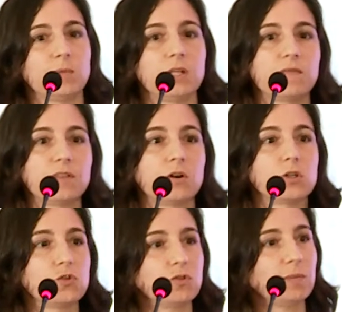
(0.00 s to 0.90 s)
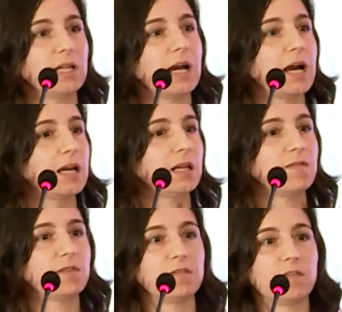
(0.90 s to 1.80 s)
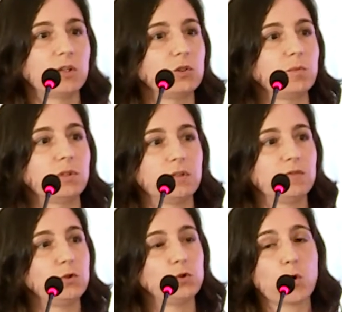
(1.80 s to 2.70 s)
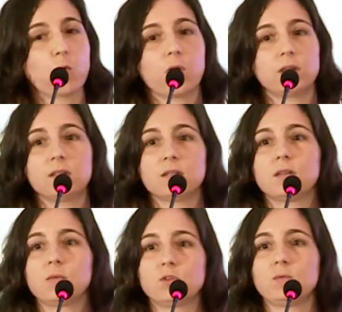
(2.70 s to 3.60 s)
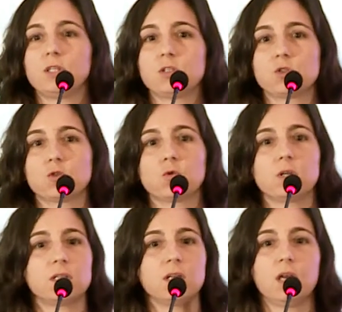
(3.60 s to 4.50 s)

I mean, if they're extremely high, if they're vulnerable, if you don't want them to be destroyed,